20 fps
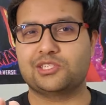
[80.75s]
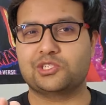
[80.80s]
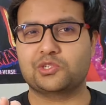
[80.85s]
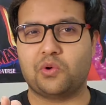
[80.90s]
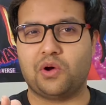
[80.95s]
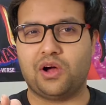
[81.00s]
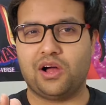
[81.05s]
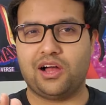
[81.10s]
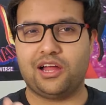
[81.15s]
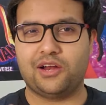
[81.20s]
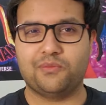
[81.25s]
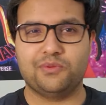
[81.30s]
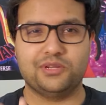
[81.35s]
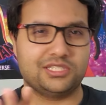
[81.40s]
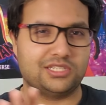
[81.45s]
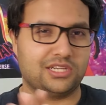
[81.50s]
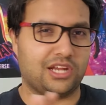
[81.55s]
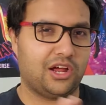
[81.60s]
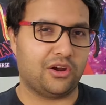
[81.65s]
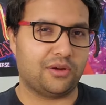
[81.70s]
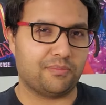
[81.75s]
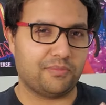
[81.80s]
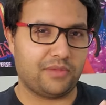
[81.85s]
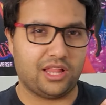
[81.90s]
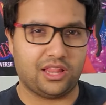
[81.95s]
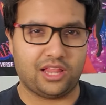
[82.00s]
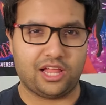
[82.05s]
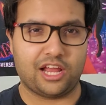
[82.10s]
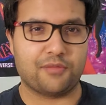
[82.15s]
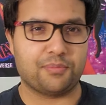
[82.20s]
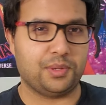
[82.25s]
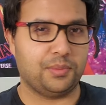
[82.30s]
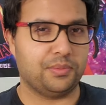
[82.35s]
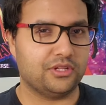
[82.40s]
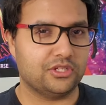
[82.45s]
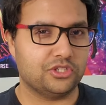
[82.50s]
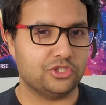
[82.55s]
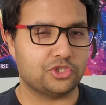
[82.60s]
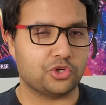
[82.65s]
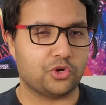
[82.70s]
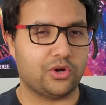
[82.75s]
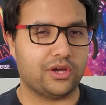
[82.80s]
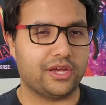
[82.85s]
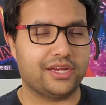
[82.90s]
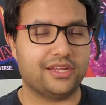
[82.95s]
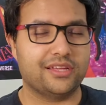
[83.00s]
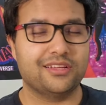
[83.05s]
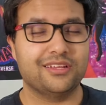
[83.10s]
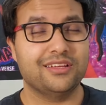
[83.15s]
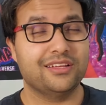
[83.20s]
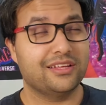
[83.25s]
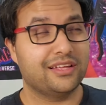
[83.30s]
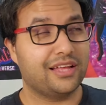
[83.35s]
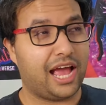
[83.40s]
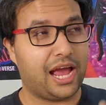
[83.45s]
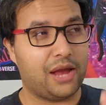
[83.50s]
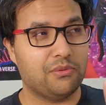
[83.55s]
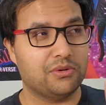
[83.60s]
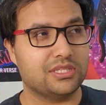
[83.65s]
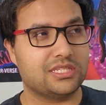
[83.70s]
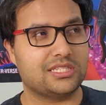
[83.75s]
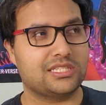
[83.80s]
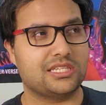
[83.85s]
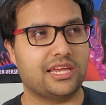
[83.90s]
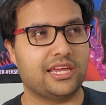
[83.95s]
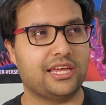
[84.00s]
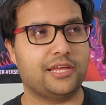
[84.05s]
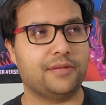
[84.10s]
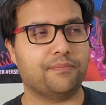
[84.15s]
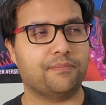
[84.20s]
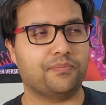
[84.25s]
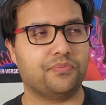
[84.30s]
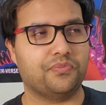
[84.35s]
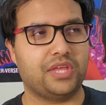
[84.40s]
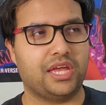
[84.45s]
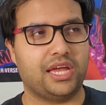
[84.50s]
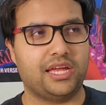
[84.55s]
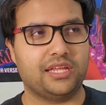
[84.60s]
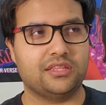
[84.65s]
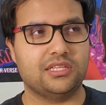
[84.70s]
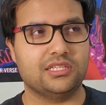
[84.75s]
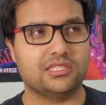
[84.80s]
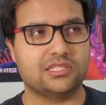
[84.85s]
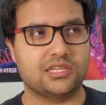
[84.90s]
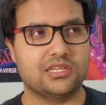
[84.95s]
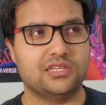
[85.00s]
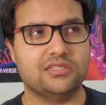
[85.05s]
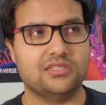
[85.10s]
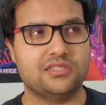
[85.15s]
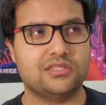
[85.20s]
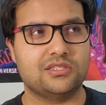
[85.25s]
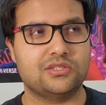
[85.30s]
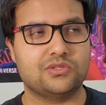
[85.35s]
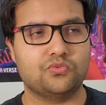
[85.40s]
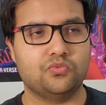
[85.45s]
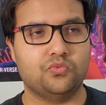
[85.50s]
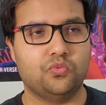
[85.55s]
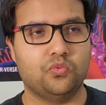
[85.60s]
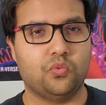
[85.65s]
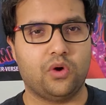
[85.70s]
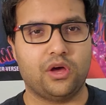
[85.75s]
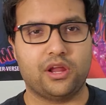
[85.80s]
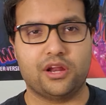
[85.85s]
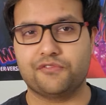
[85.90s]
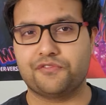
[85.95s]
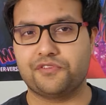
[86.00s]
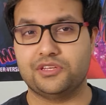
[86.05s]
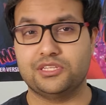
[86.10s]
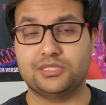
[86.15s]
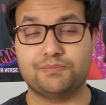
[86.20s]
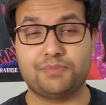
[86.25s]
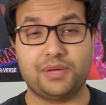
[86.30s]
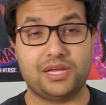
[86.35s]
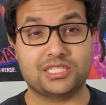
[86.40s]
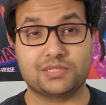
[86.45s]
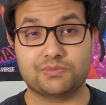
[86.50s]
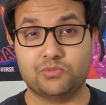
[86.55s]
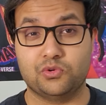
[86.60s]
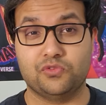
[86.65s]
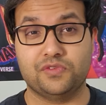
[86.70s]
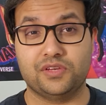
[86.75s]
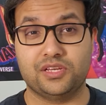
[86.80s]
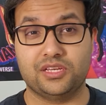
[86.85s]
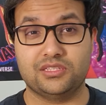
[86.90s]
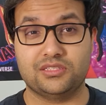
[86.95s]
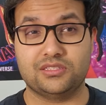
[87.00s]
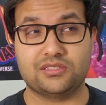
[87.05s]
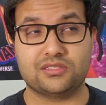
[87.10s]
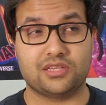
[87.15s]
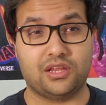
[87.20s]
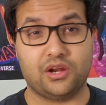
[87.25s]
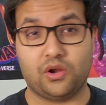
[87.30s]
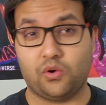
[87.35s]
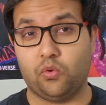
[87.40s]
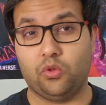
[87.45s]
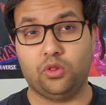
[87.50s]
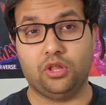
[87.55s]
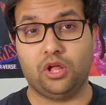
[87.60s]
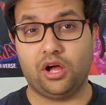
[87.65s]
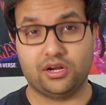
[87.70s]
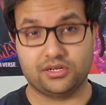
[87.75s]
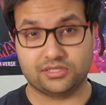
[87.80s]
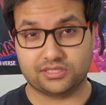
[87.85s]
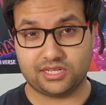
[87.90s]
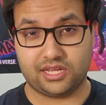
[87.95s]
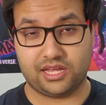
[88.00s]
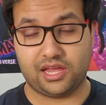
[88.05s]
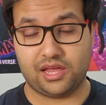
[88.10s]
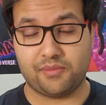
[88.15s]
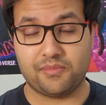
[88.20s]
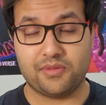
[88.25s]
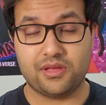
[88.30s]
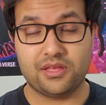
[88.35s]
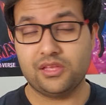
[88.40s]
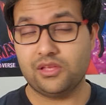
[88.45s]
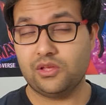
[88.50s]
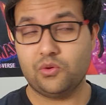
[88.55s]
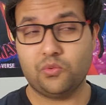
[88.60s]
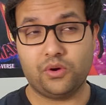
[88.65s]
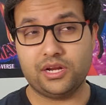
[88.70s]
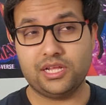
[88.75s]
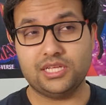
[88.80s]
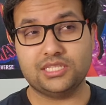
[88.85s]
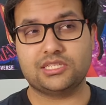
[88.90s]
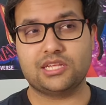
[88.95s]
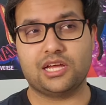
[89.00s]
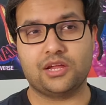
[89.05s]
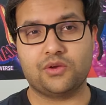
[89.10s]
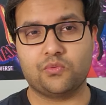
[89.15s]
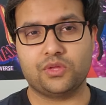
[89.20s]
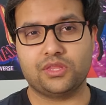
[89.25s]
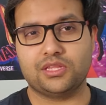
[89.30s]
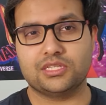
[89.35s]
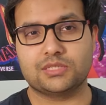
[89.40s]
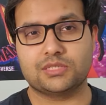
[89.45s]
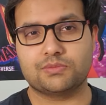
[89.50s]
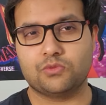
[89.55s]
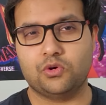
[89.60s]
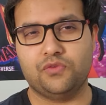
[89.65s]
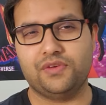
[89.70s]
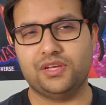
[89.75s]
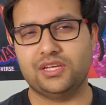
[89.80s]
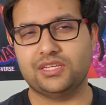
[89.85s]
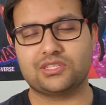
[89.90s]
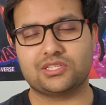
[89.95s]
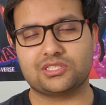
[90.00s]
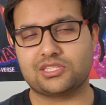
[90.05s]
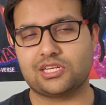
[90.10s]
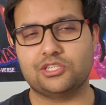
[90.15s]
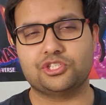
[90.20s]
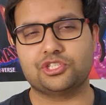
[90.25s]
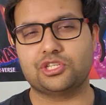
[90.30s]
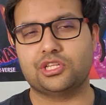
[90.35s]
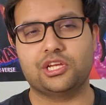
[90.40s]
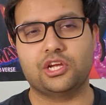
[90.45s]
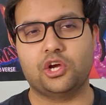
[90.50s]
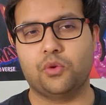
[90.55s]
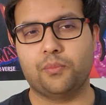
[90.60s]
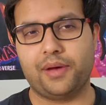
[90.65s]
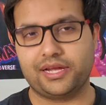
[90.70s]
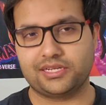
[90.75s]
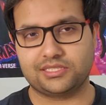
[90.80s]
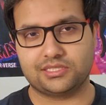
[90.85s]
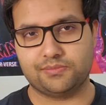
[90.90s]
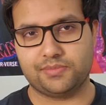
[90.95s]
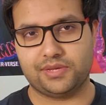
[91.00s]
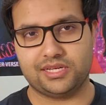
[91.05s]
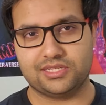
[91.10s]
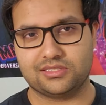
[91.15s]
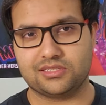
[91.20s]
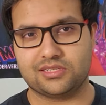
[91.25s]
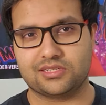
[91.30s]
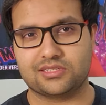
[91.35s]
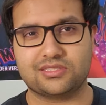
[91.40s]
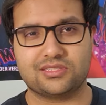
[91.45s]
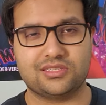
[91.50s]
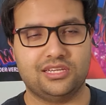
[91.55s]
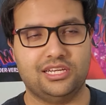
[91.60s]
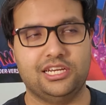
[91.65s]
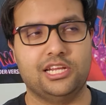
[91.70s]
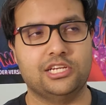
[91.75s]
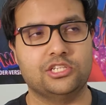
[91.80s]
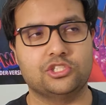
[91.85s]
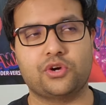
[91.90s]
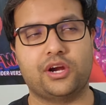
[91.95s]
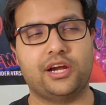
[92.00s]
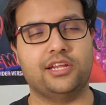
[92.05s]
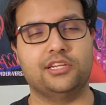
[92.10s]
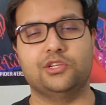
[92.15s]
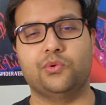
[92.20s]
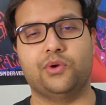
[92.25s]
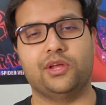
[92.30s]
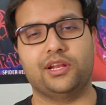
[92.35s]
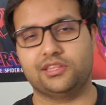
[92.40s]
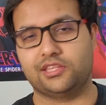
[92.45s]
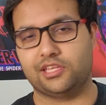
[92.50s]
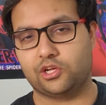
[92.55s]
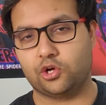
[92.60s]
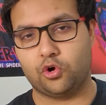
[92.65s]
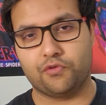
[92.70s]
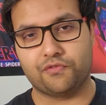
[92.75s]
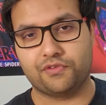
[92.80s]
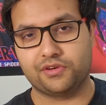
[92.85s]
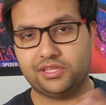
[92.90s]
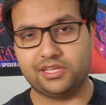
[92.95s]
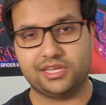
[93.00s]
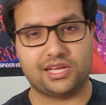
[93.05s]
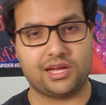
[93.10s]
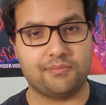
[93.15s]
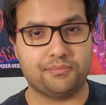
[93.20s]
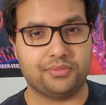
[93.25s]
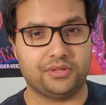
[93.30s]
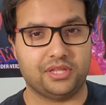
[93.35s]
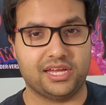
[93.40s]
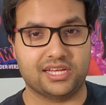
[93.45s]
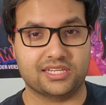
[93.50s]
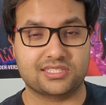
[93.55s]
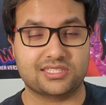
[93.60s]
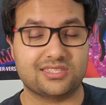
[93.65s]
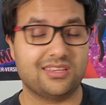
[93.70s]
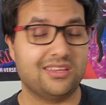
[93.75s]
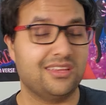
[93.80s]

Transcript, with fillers: Squad, which not a lot of people enjoyed. I would say that this is one of his best movies in a long time. What he's done with this movie is essentially go back to basics. He didn't try to do anything overly complex.